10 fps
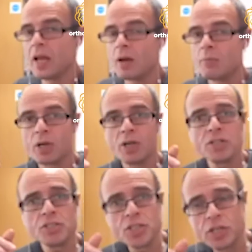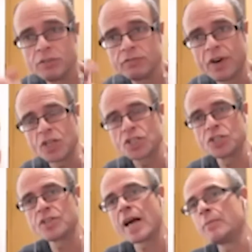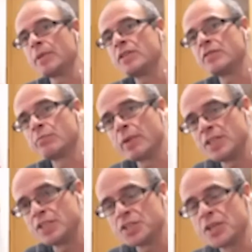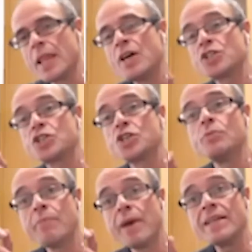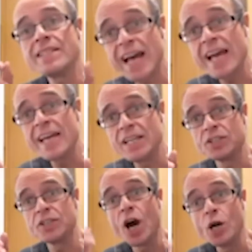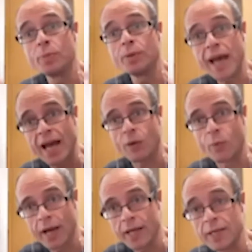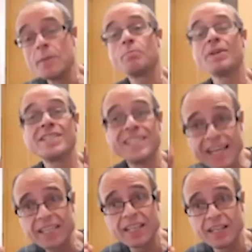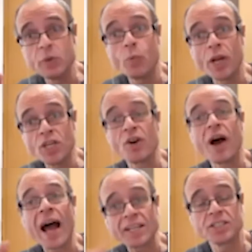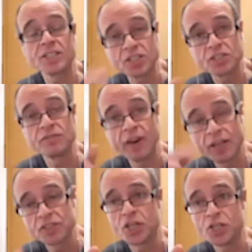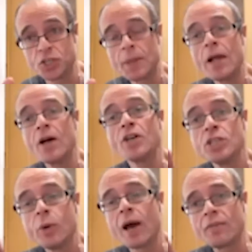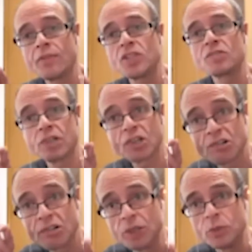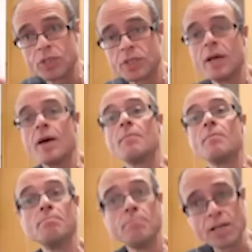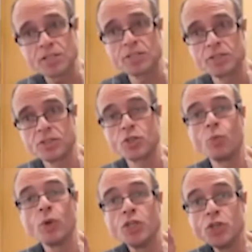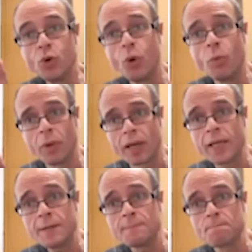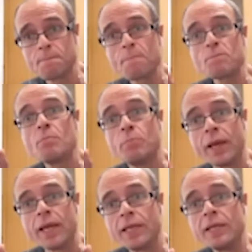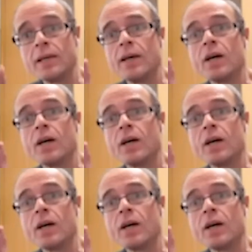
And yeah. because certain functions are happening in different places, to maintain an open airway, particularly when you're at a disadvantage, you are having to recruit muscles that would normally be